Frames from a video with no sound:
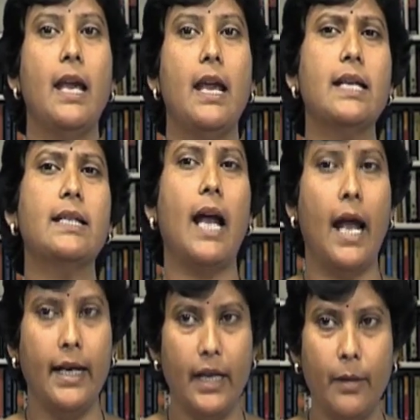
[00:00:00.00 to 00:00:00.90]
He is
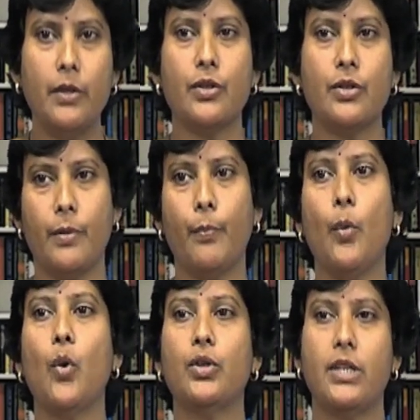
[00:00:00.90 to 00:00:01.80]
unable to
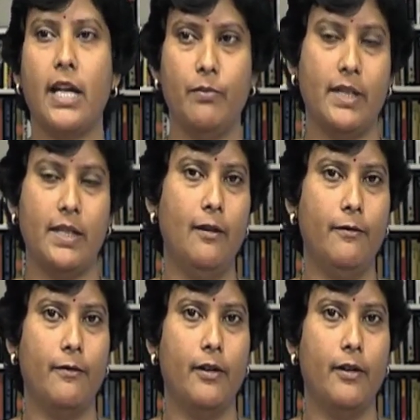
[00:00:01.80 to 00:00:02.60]
support himself